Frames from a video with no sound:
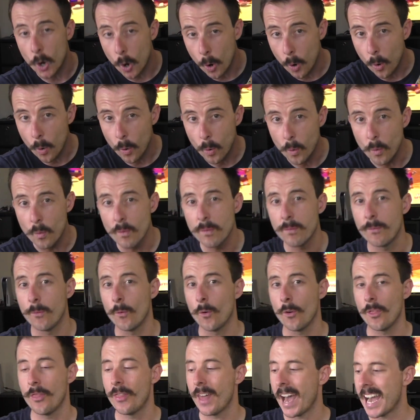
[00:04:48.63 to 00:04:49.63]
all
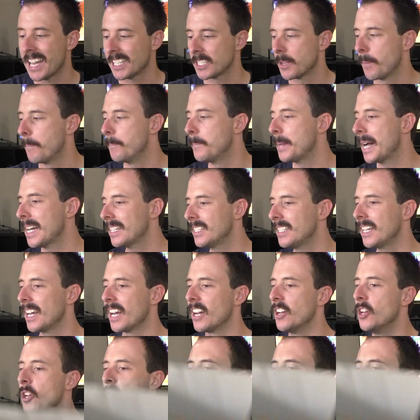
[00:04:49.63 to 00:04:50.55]
for that matter.